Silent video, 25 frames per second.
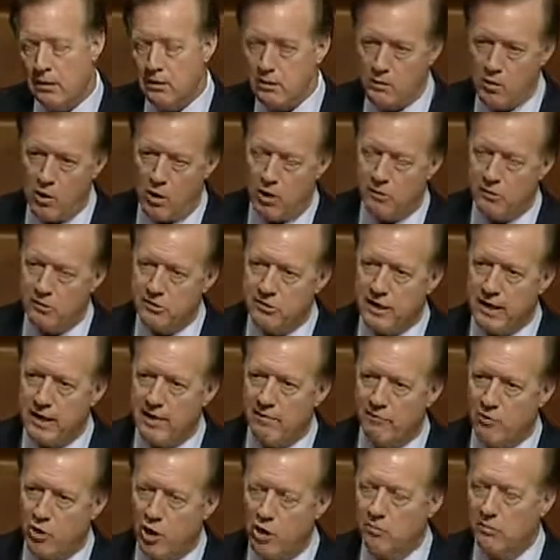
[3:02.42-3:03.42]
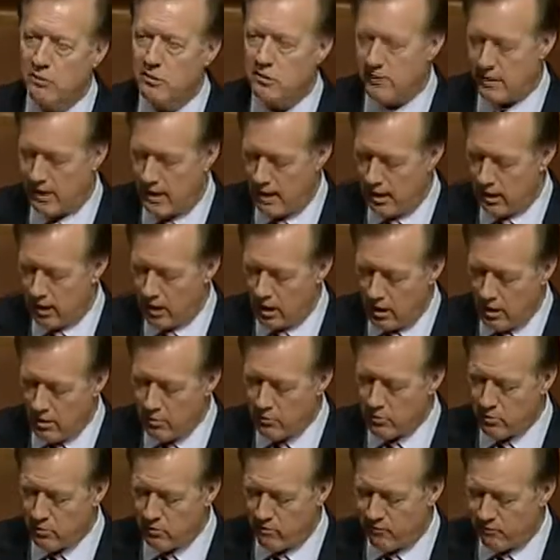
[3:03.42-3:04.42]
called the state of domicile,
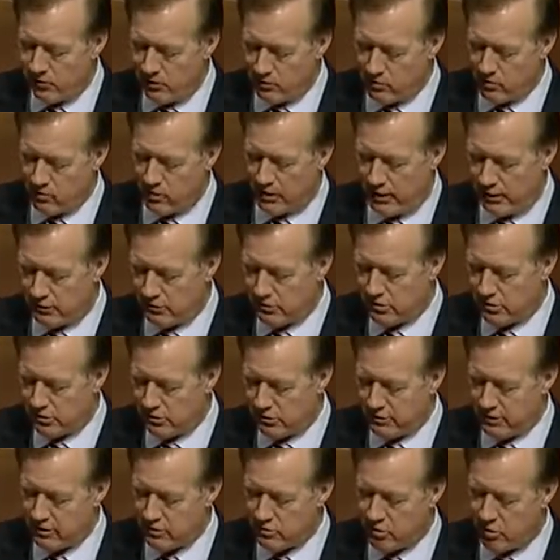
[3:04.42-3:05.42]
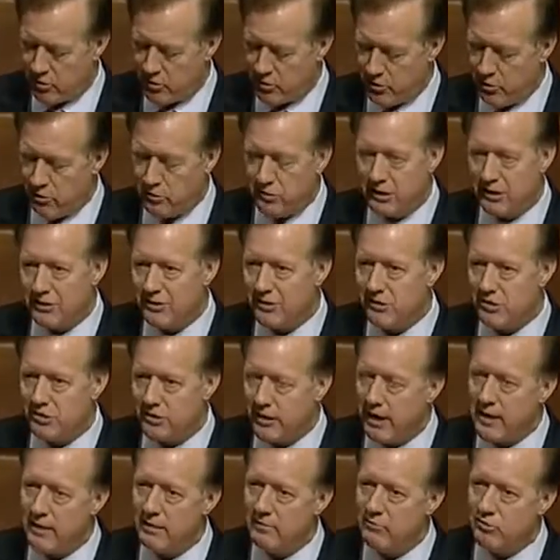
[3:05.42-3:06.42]
other federal agencies are using the
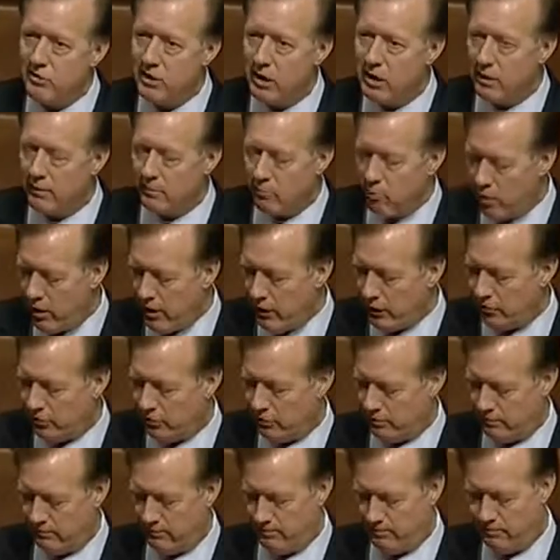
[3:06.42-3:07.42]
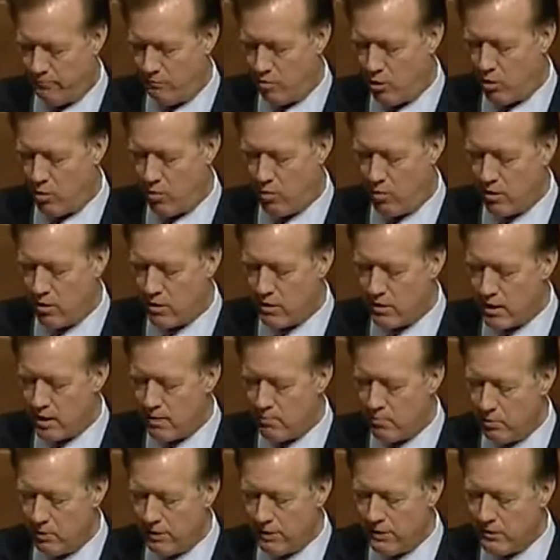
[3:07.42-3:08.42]
state of celebration, or where a
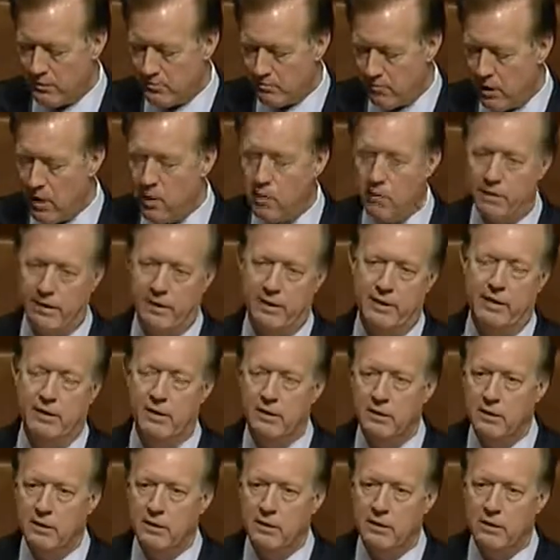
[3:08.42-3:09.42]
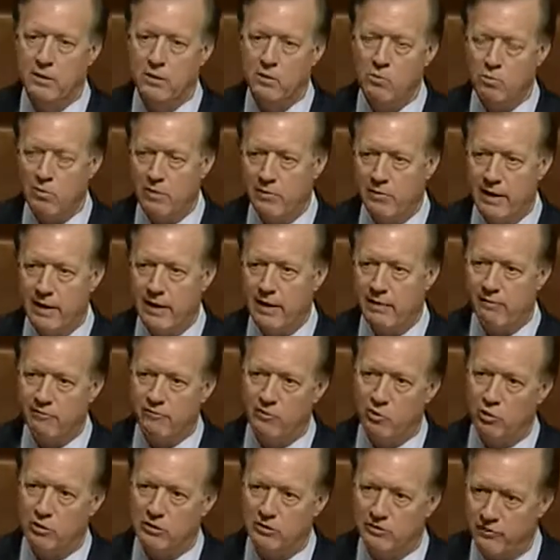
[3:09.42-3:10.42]
couple is married, when they
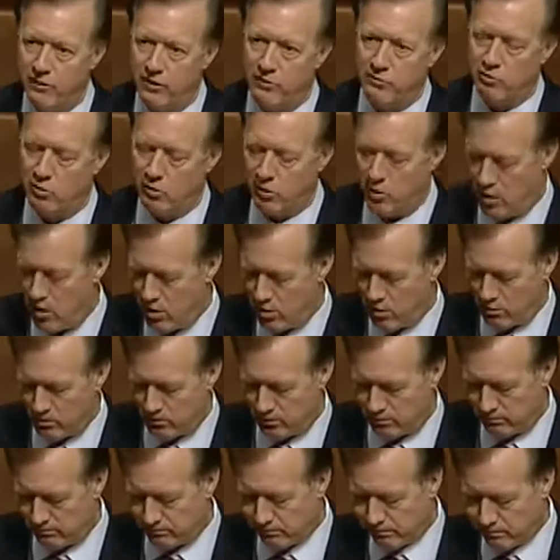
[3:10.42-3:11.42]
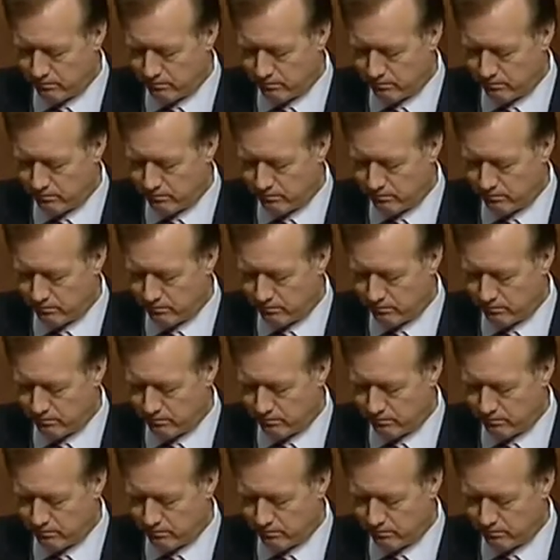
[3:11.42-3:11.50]
enforce federal laws.